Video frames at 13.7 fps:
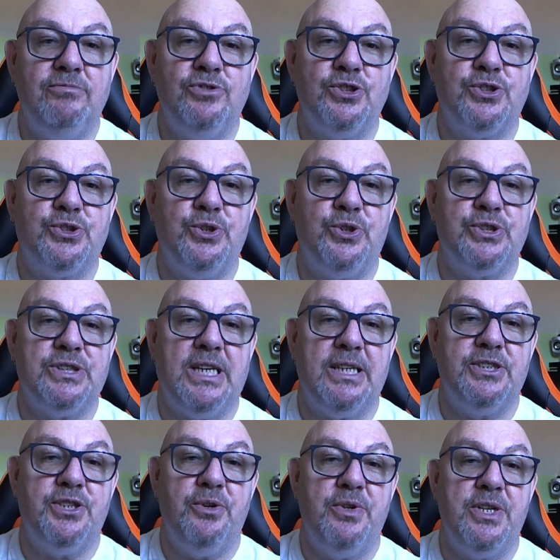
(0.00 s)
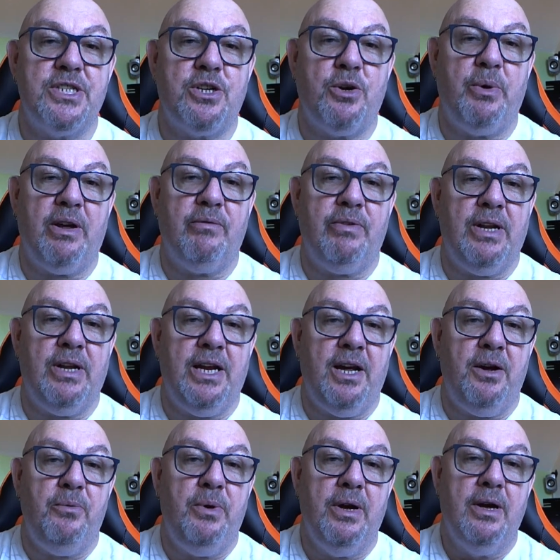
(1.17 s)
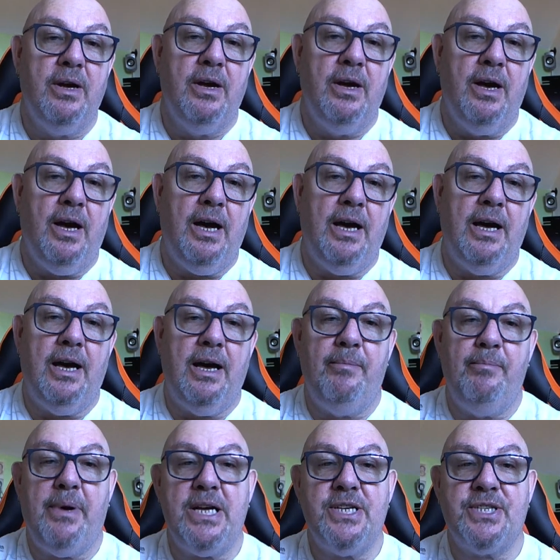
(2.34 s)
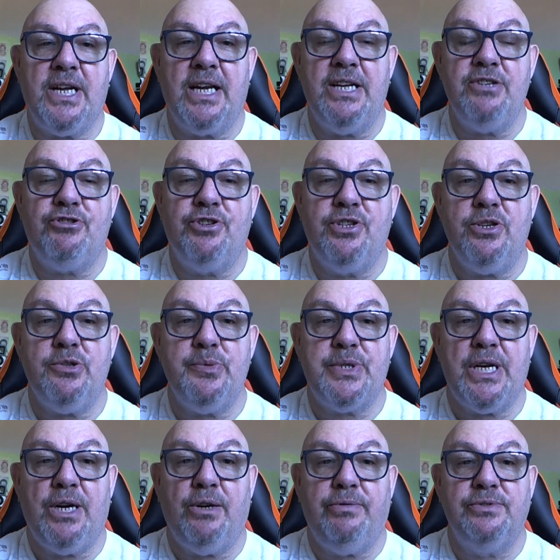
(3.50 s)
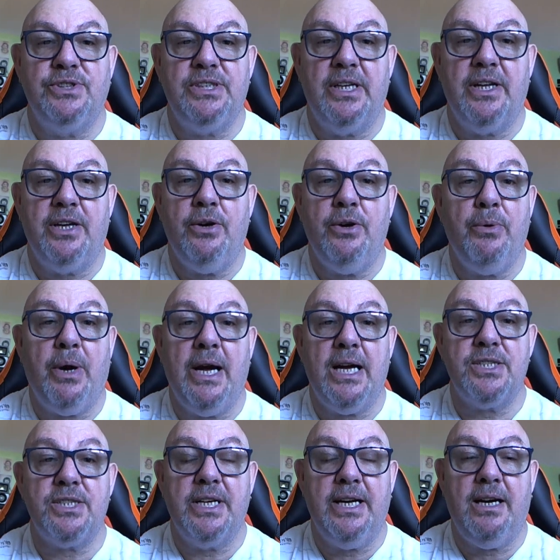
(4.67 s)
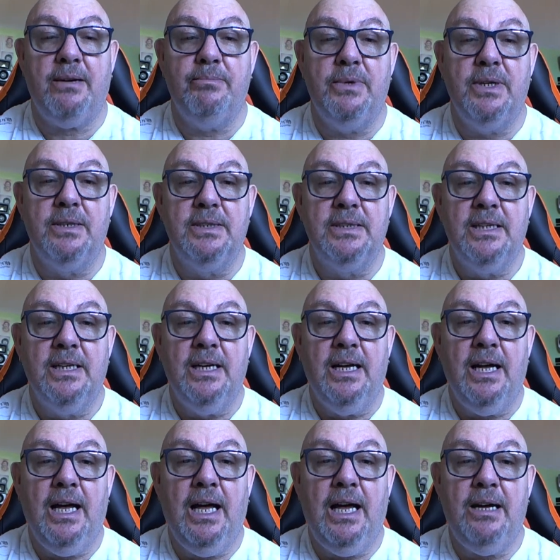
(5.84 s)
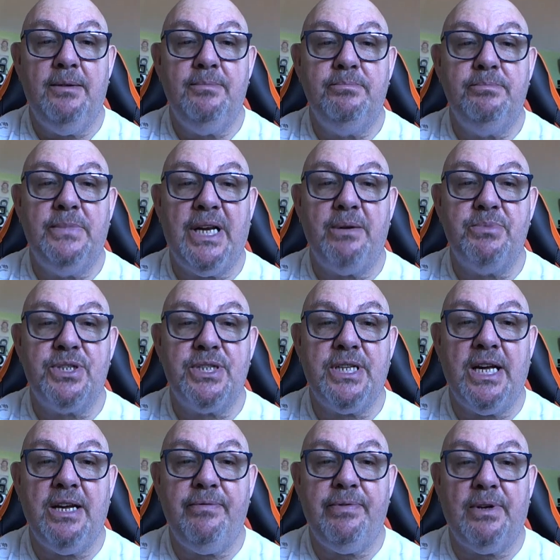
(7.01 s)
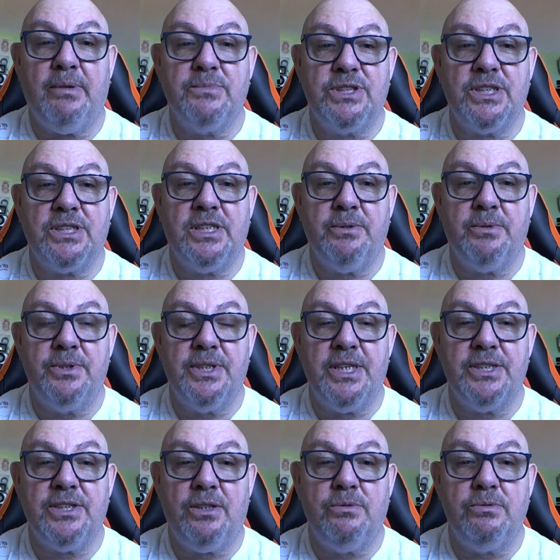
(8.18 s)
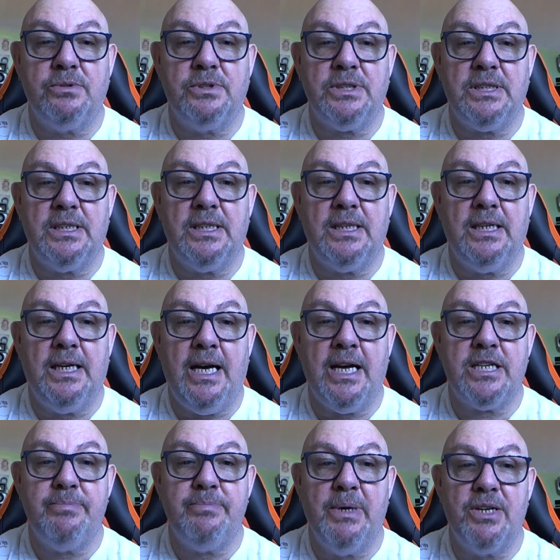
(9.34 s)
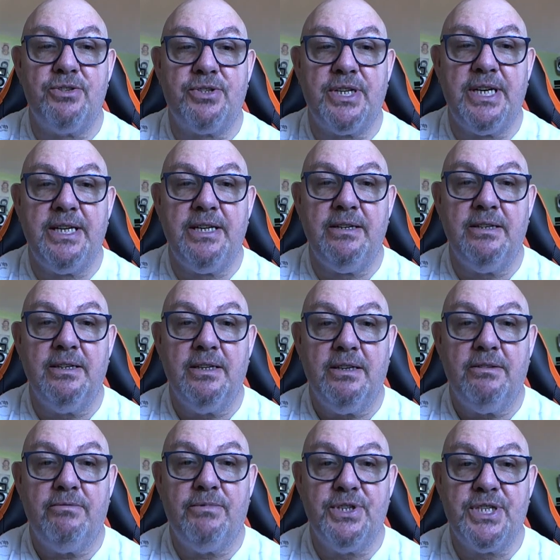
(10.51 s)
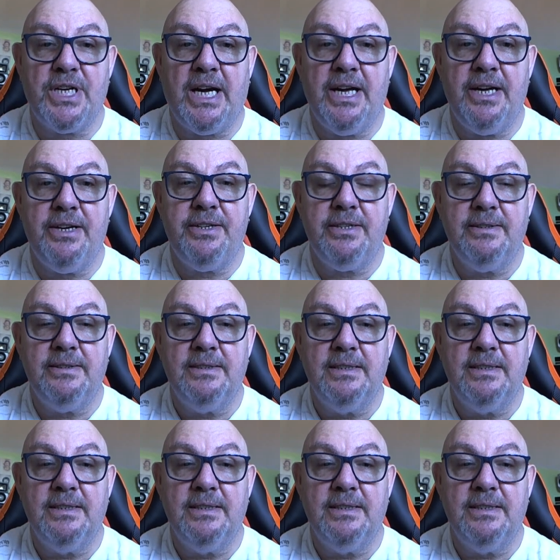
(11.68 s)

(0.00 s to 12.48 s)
Just thought I'd do this quick video, basically introduce myself and tell you who I actually am. My name's Steve. I'm 61 years old, ex-military, retired.